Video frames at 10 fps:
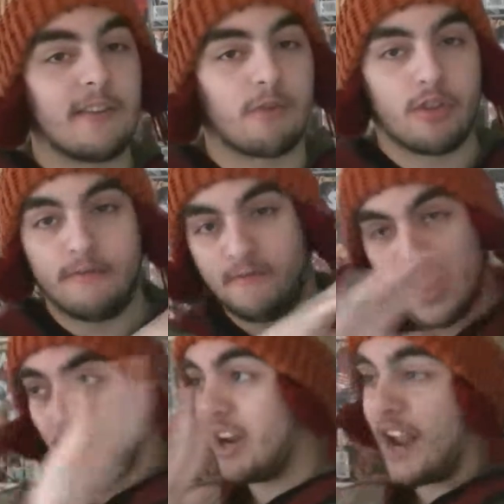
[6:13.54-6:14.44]
for the
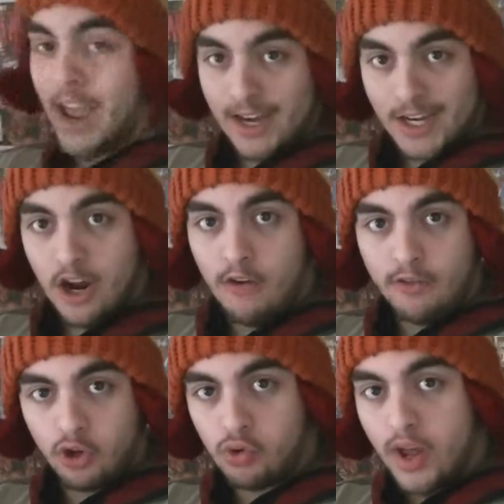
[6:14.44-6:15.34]
very end of
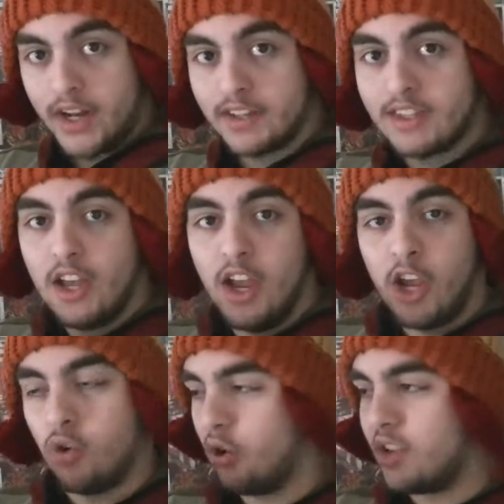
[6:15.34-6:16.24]
the credits
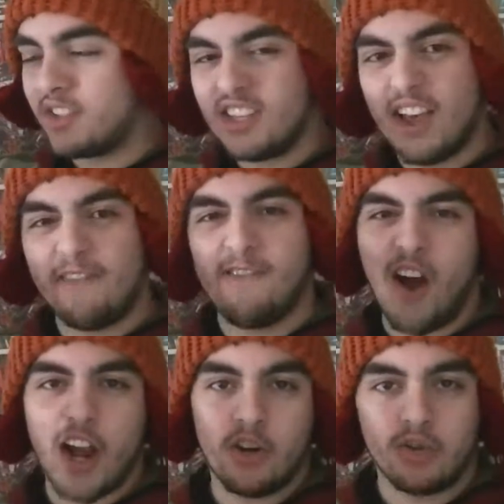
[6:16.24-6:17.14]
in order to see that
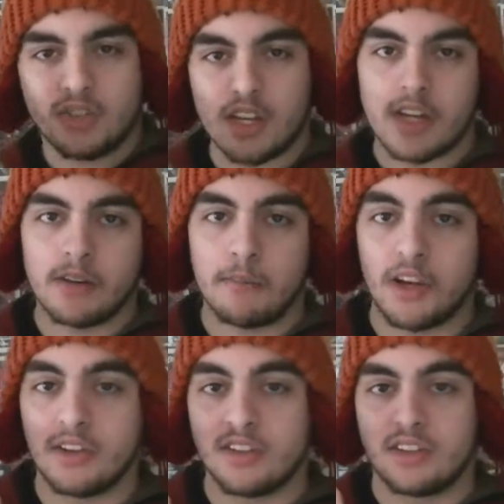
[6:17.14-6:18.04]
final scene,
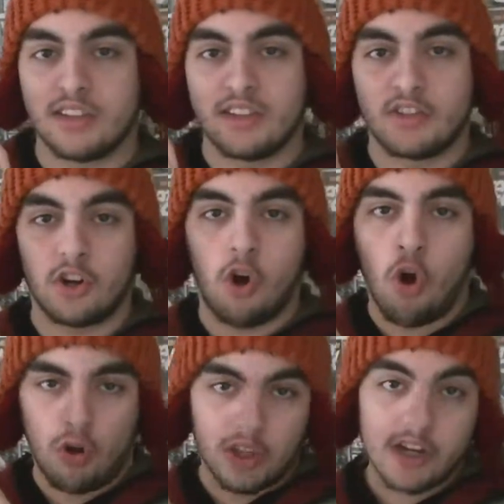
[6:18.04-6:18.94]
because this is going to
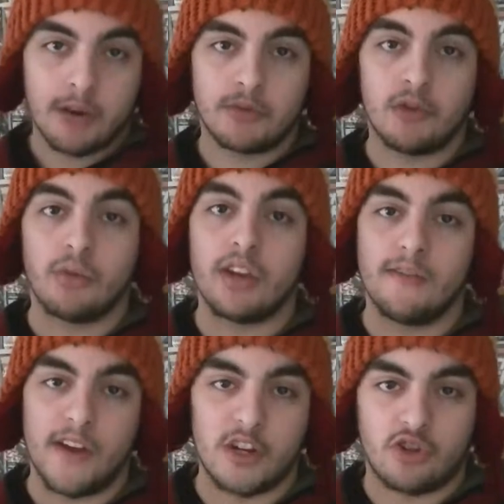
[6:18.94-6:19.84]
all lead up to the
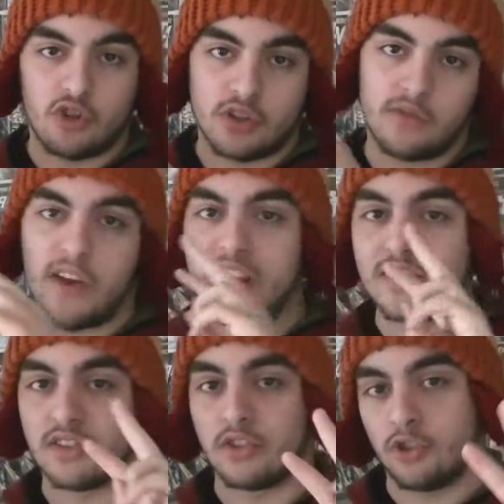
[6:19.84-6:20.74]
Avengers
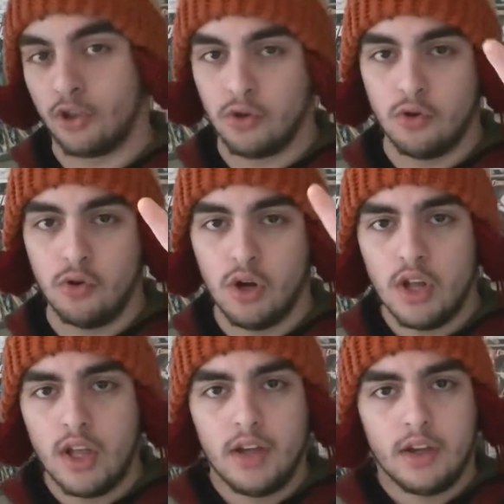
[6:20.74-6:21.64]
Phase 2.
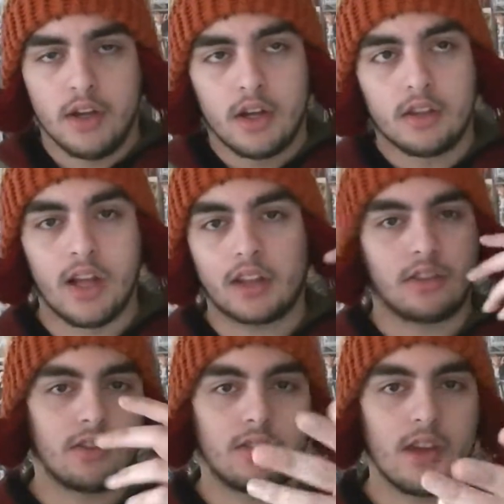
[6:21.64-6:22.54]

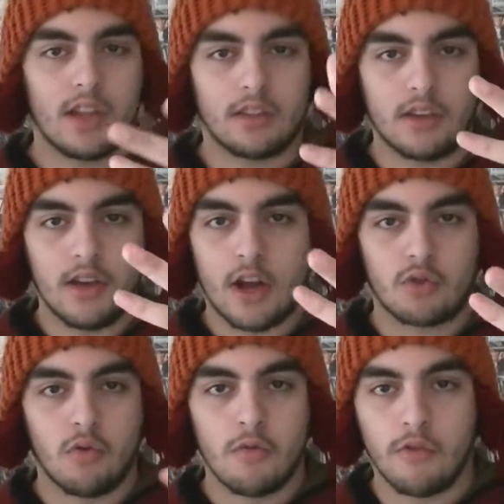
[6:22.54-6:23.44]
Not that the
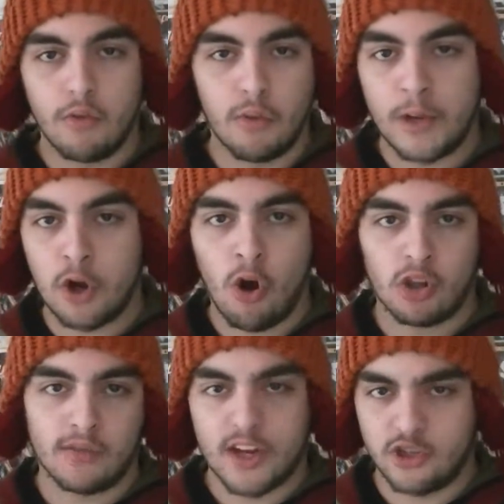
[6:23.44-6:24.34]
actual movie will be
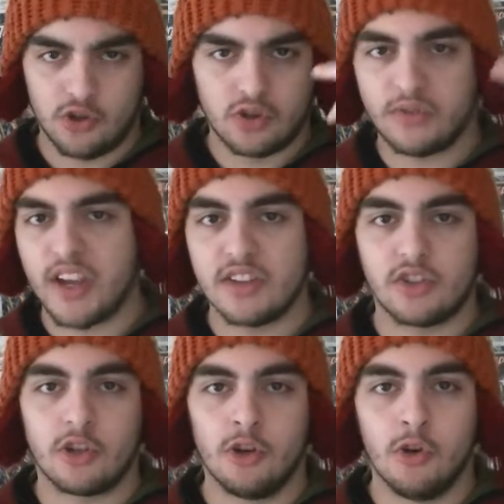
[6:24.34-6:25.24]
called Avengers Phase
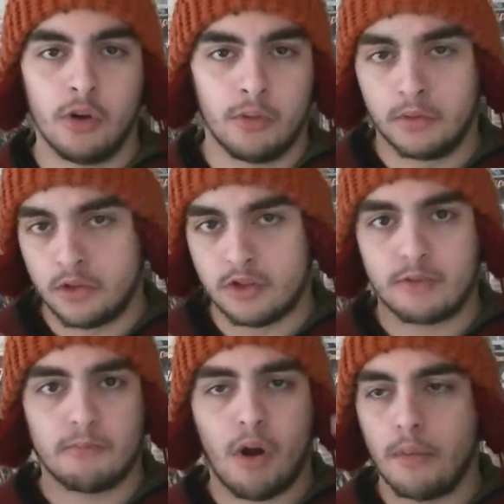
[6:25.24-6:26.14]
2, it'll
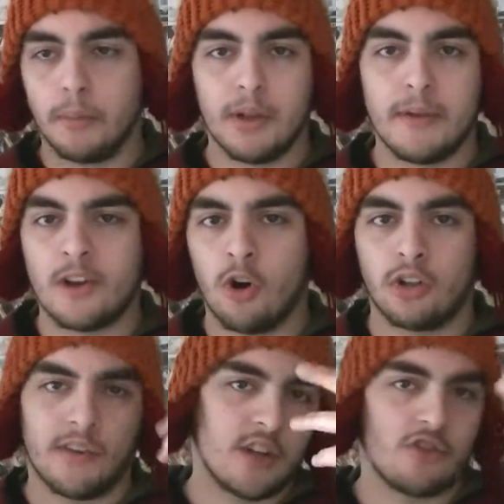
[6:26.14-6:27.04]
just probably be called
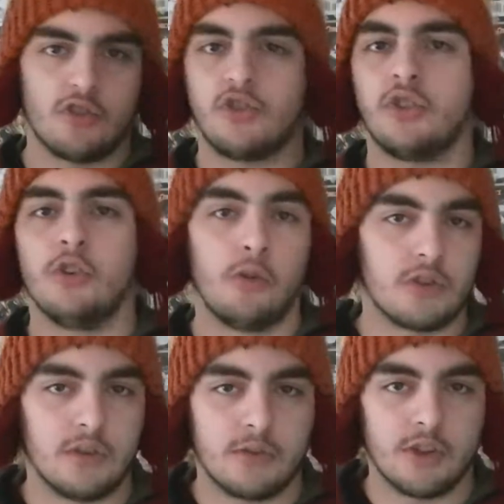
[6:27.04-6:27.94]
Avengers 2 or
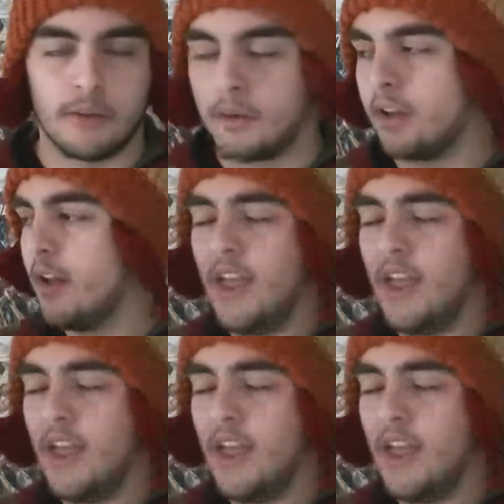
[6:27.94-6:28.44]
some shit, but